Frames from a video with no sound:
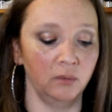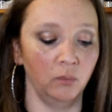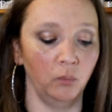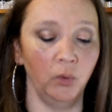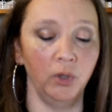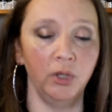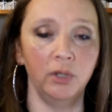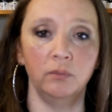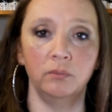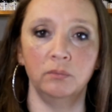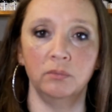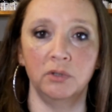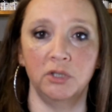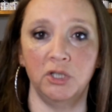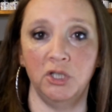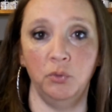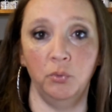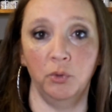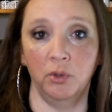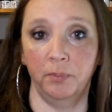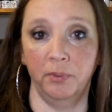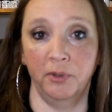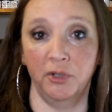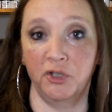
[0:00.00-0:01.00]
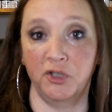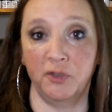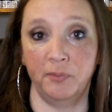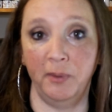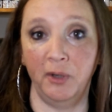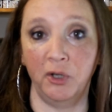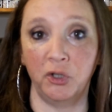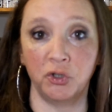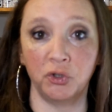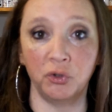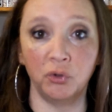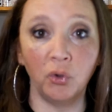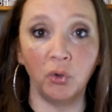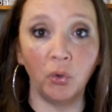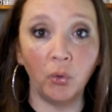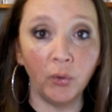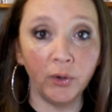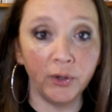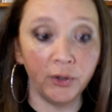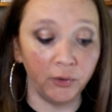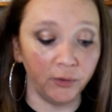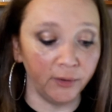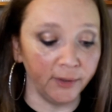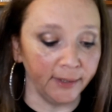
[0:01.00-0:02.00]
What do you want to put a special
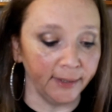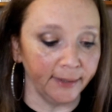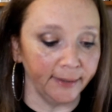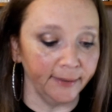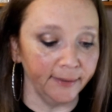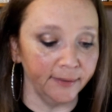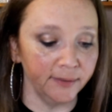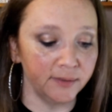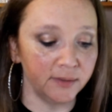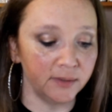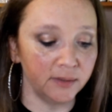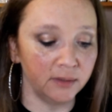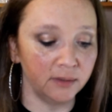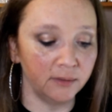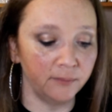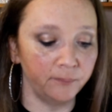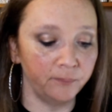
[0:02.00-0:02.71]
oil in it?